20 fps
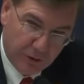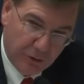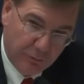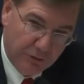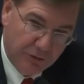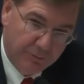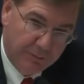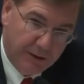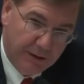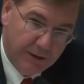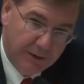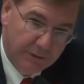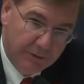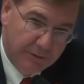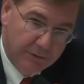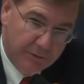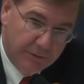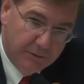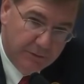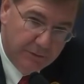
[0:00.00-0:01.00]
if you could
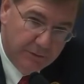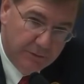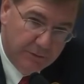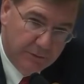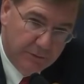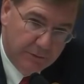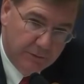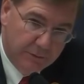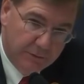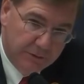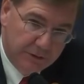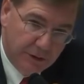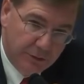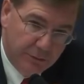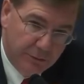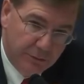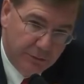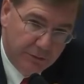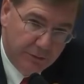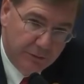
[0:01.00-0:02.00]
respond to
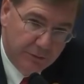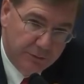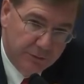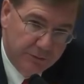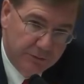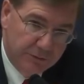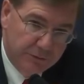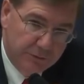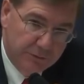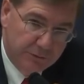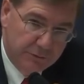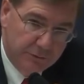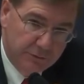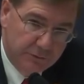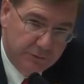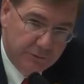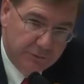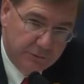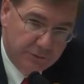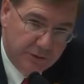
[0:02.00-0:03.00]
Secretary Lew's
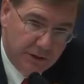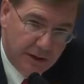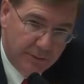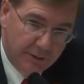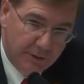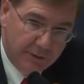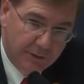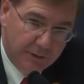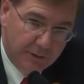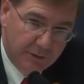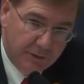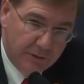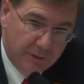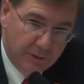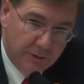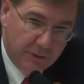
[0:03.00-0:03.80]
comments.